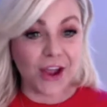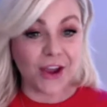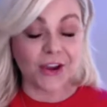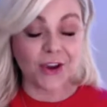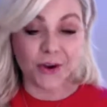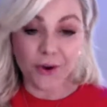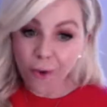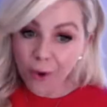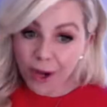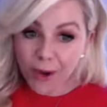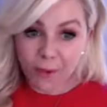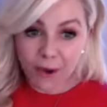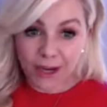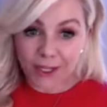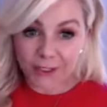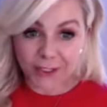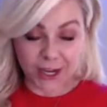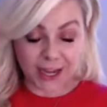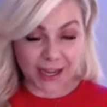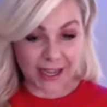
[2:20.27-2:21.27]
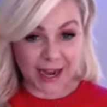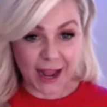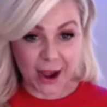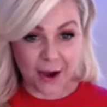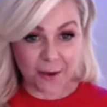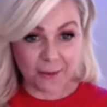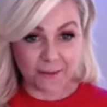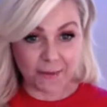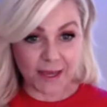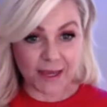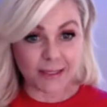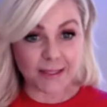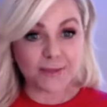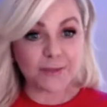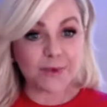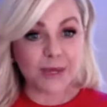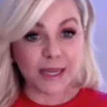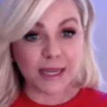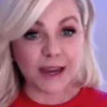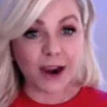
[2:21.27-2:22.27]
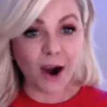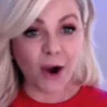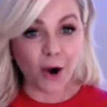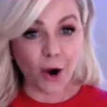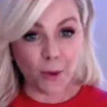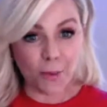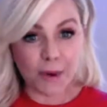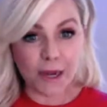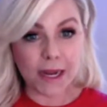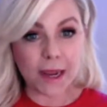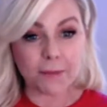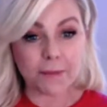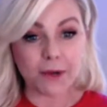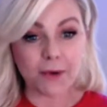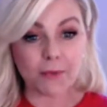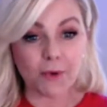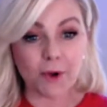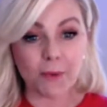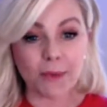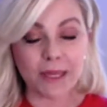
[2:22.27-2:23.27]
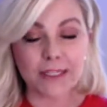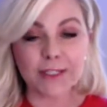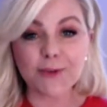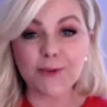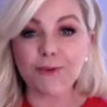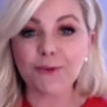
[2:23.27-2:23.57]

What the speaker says: you're going to want to check it out because we are opening up enrollment